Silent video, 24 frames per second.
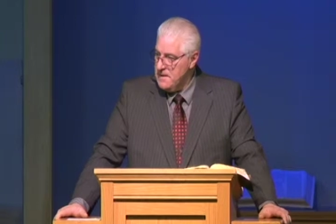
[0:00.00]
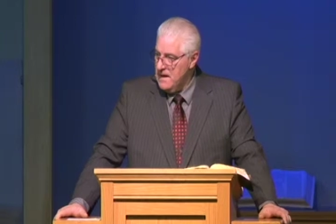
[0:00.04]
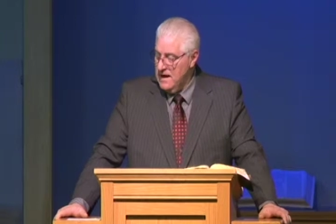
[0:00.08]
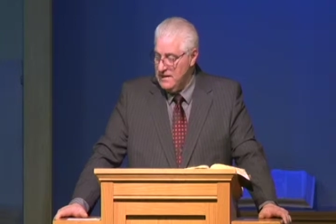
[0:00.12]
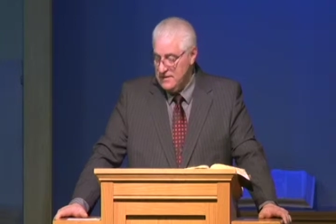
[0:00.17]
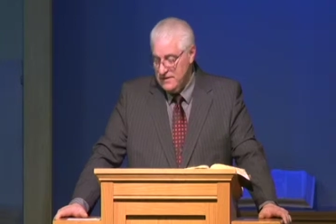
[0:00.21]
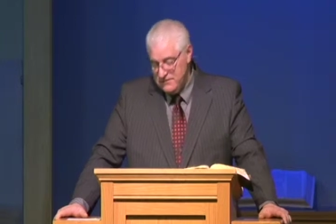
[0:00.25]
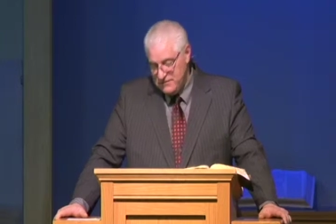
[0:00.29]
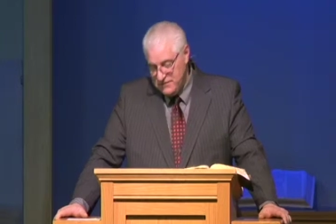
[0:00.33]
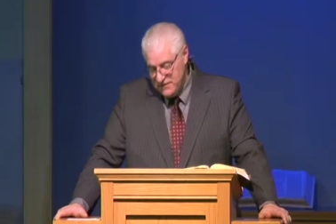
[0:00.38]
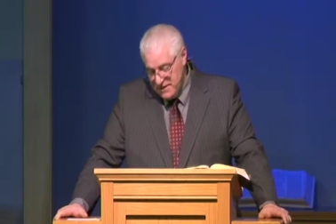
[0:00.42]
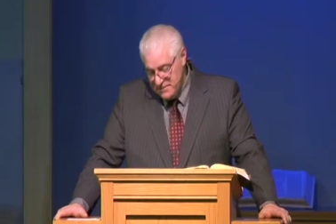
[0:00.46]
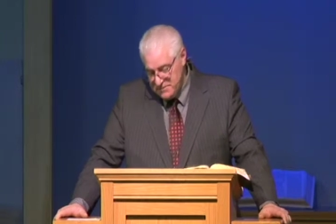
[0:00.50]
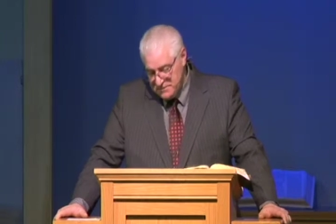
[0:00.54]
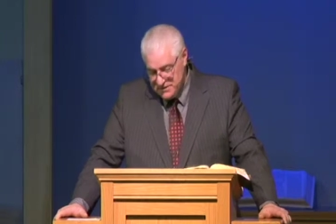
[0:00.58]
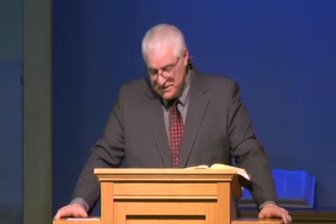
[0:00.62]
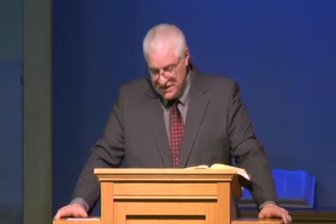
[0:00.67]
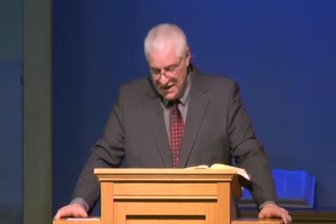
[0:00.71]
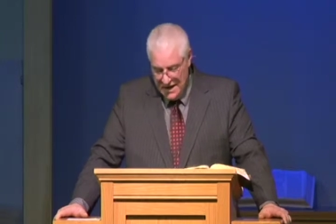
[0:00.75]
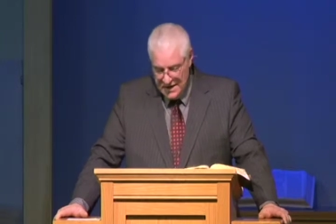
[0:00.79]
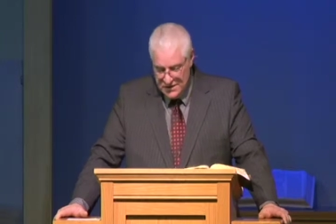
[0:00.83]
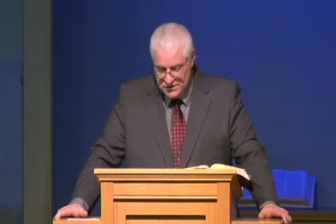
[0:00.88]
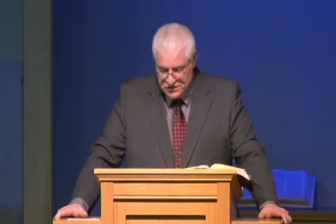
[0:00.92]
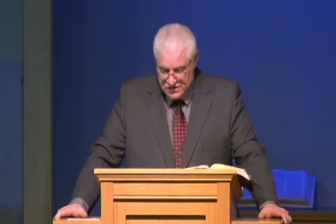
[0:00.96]
On the flip
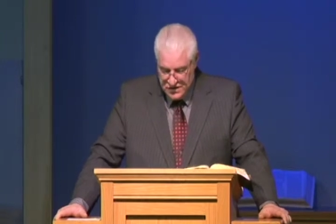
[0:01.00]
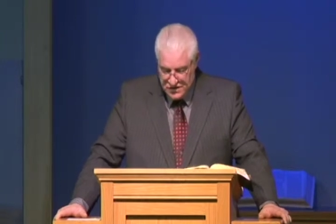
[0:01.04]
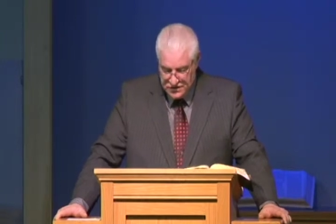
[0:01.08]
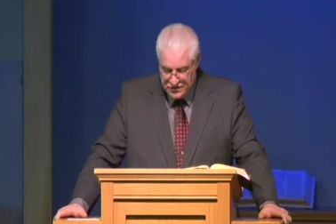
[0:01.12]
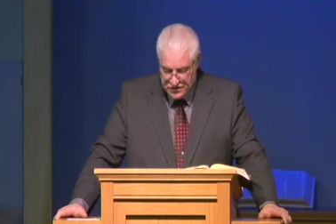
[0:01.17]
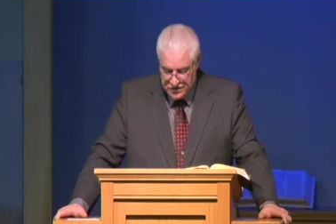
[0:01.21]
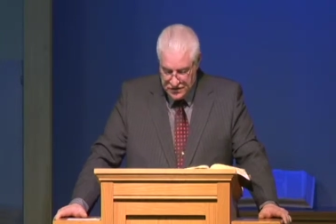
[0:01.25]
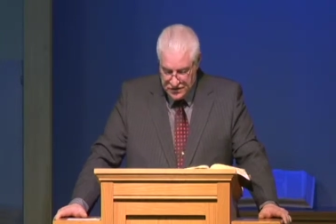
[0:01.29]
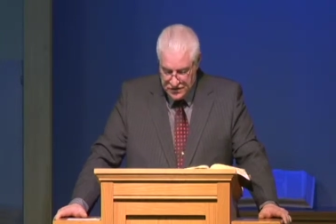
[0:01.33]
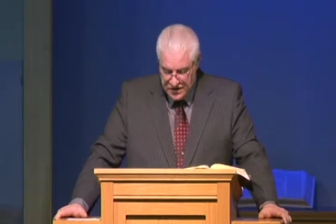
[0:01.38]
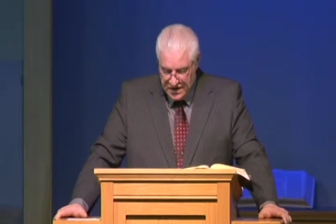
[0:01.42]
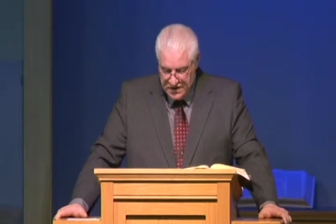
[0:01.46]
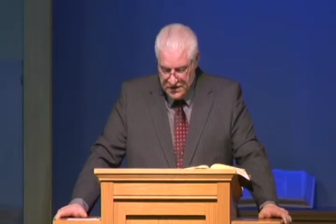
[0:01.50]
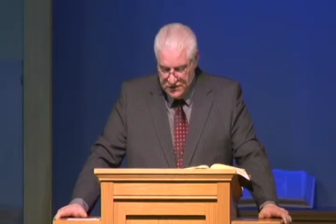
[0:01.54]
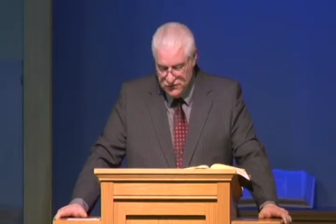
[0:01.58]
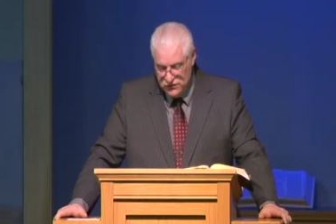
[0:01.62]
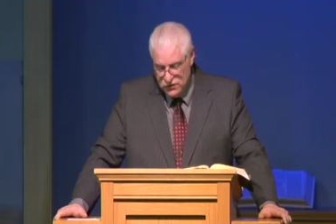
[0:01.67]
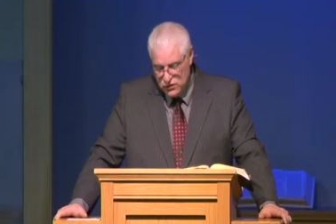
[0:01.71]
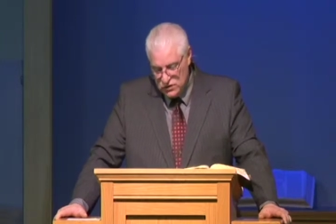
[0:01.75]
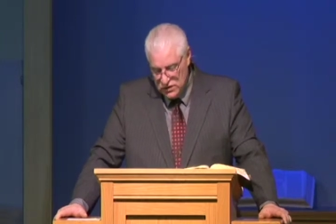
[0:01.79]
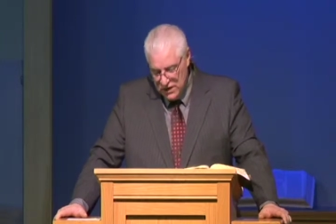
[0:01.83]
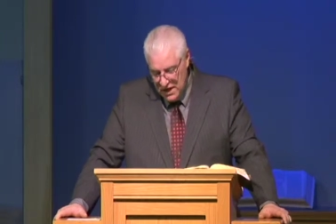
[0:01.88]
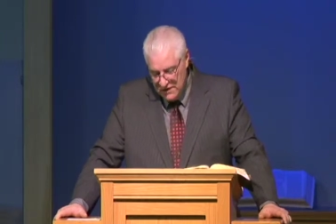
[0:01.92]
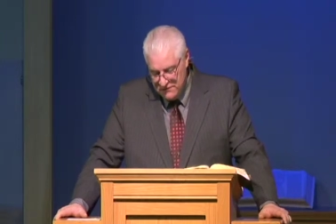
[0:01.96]
side, Jesus said, If
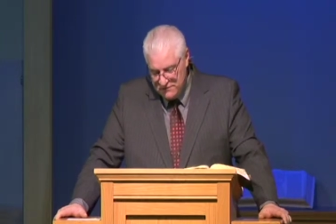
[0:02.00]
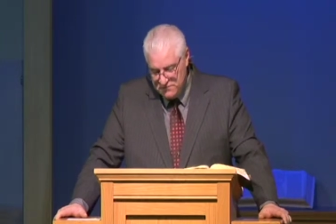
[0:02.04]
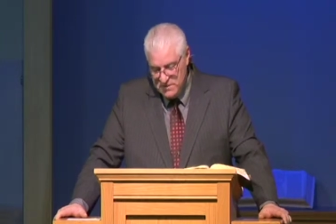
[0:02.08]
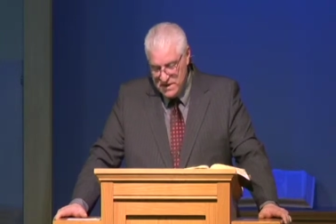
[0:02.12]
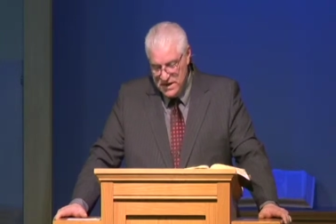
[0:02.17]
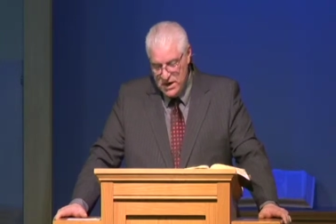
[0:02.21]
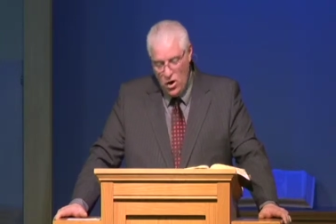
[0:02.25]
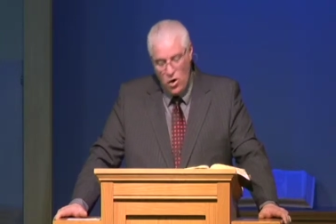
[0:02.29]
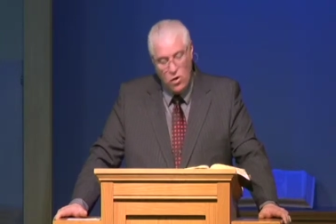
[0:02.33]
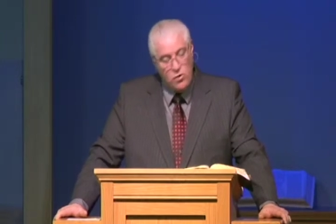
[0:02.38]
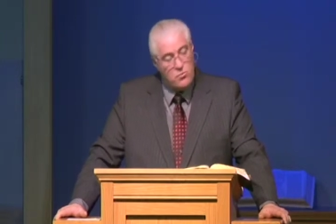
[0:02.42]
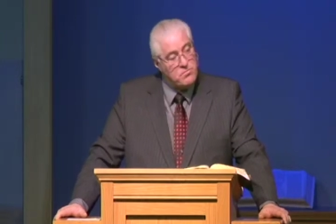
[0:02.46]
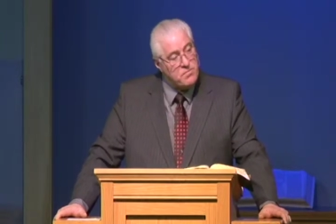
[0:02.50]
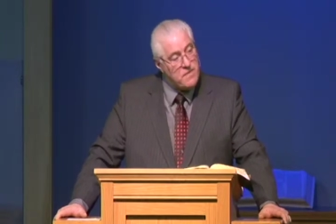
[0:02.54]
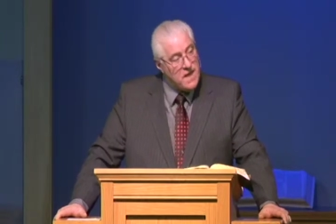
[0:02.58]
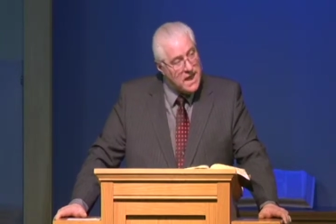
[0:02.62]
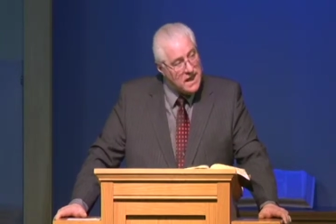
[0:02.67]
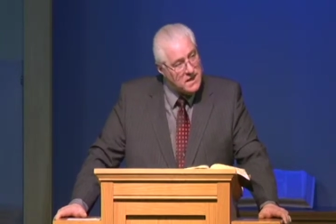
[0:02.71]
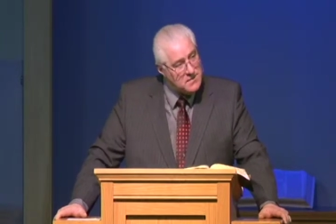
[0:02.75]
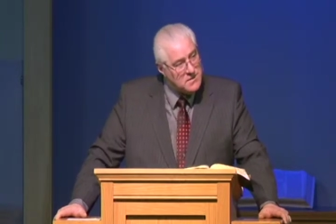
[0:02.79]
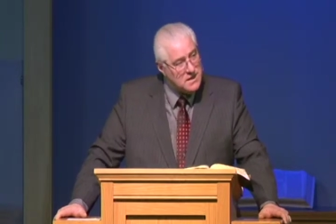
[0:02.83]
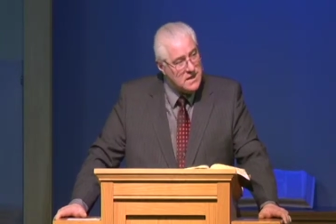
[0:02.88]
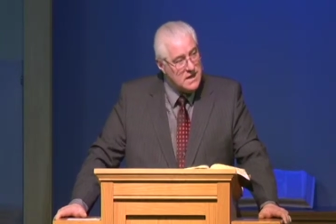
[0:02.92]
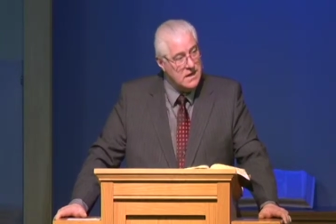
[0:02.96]
you love me,
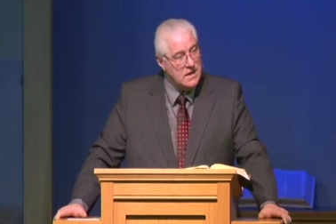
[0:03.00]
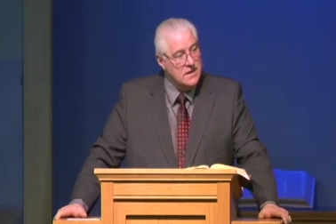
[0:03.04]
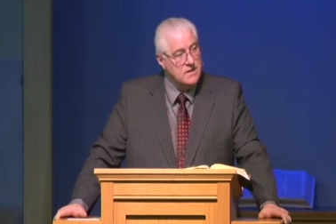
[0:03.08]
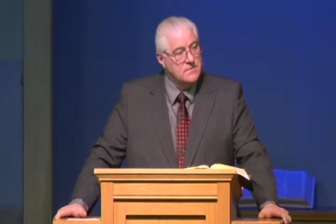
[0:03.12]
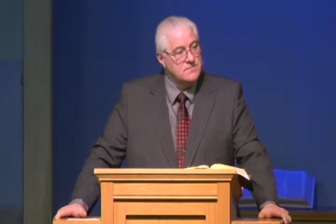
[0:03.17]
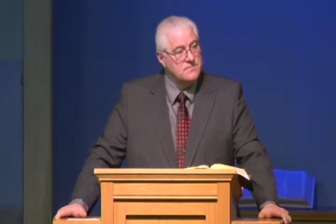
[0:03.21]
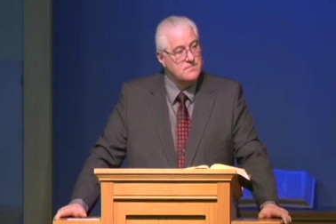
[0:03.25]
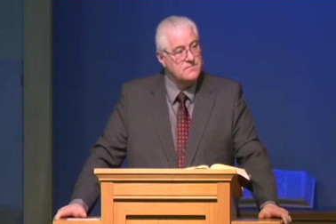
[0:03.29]
obey me.